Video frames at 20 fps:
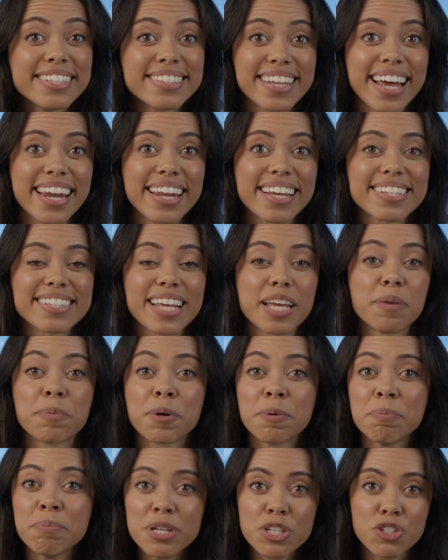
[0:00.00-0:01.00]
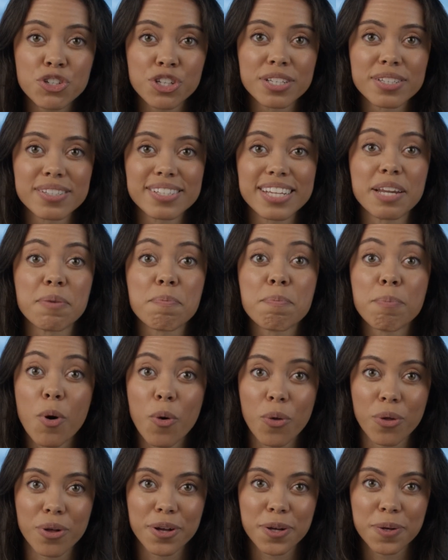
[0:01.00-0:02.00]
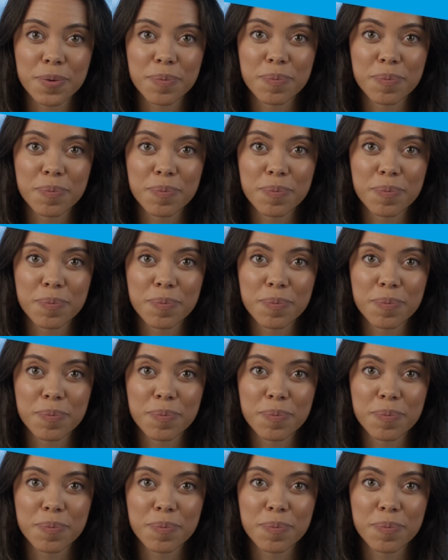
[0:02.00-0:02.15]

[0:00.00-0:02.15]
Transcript: settings and permissions in bulk.